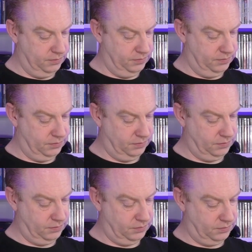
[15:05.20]

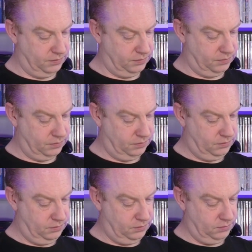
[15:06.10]

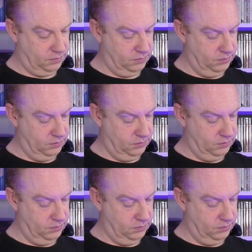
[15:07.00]
[no speech]